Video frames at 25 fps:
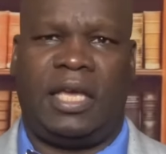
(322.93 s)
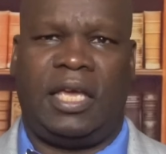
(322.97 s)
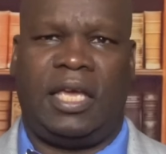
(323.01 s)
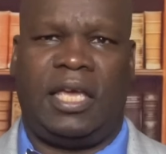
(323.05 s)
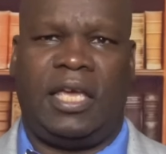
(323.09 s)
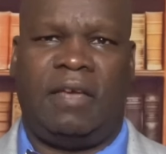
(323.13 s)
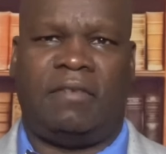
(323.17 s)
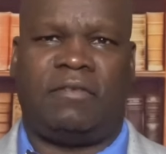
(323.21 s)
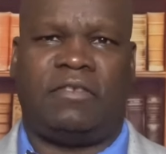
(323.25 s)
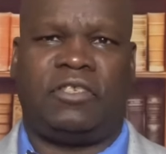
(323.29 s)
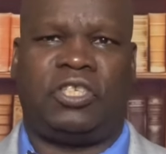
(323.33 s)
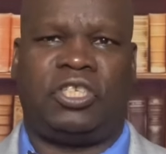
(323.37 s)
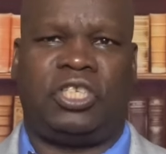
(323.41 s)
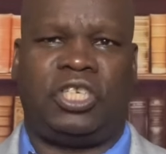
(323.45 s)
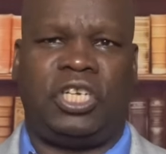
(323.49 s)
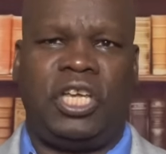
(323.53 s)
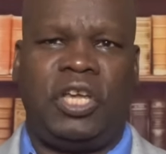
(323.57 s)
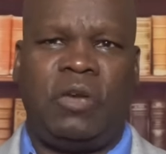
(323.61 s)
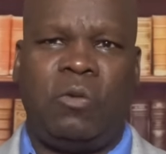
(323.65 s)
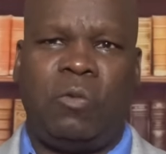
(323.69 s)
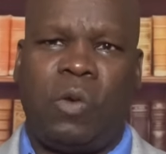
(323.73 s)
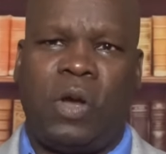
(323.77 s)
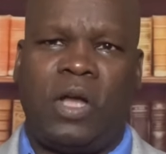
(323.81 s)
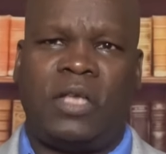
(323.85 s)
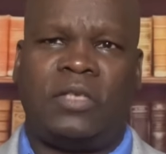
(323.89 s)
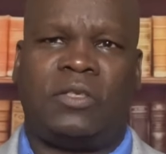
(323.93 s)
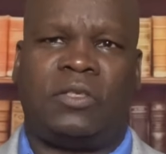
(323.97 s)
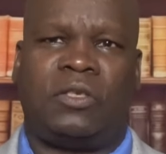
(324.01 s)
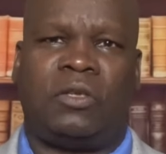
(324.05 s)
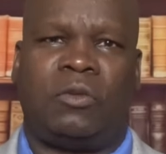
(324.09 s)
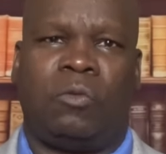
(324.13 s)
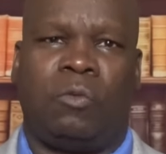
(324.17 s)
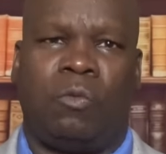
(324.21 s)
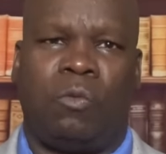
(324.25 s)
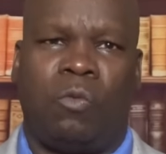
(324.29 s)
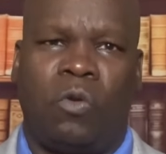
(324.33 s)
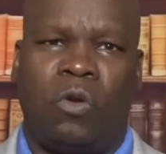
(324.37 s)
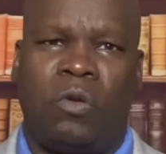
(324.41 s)
If she was the
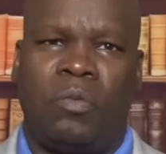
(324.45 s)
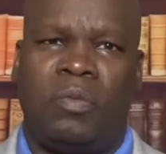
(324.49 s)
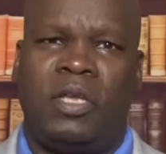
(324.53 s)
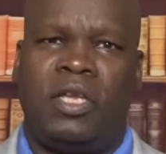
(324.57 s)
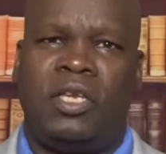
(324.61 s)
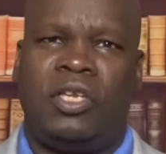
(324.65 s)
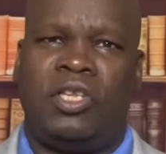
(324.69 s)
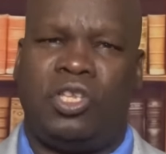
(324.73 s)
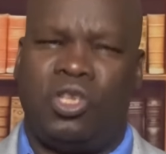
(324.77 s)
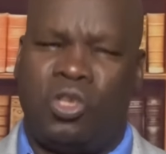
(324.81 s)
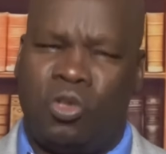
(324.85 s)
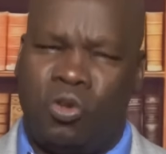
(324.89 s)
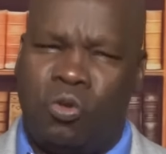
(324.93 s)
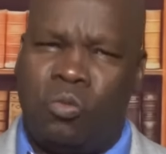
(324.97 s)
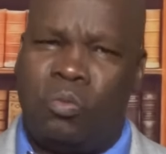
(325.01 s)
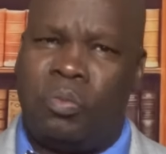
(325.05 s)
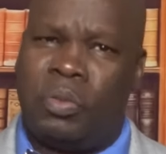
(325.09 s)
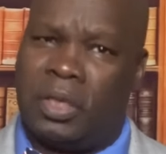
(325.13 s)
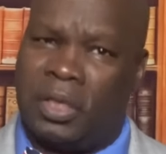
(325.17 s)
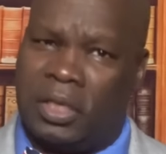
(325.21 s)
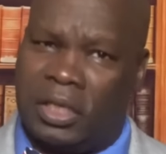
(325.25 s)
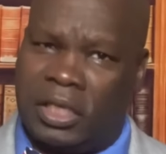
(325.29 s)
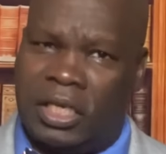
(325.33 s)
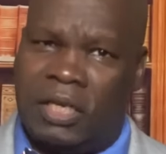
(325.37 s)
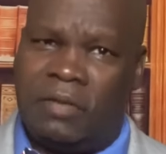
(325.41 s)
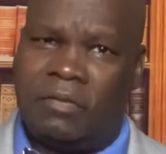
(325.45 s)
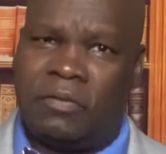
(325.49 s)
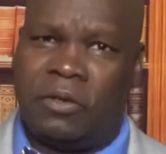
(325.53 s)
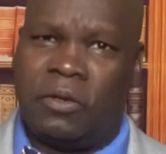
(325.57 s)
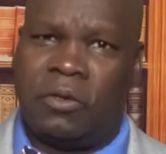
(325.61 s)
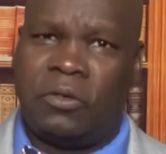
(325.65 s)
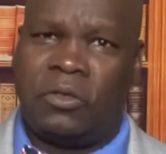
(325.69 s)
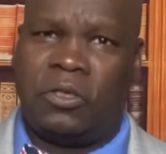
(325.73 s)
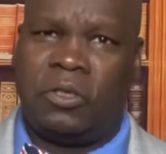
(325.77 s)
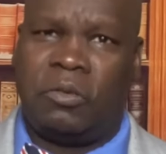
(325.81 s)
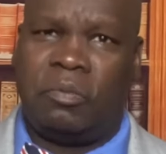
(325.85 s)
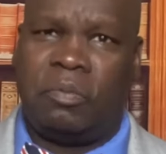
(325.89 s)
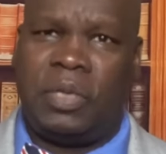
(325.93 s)
woman you believed her
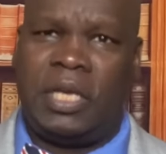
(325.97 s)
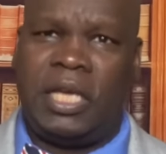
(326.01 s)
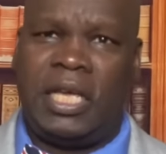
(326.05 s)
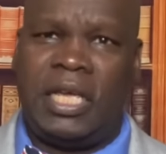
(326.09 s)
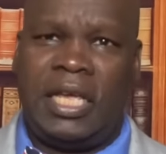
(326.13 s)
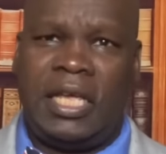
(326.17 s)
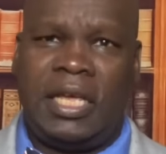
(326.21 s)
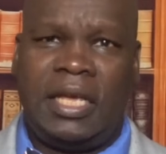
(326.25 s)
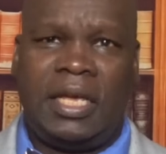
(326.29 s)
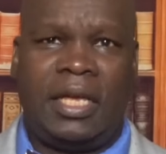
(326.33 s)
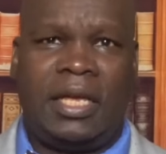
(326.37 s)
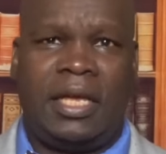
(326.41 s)
to be,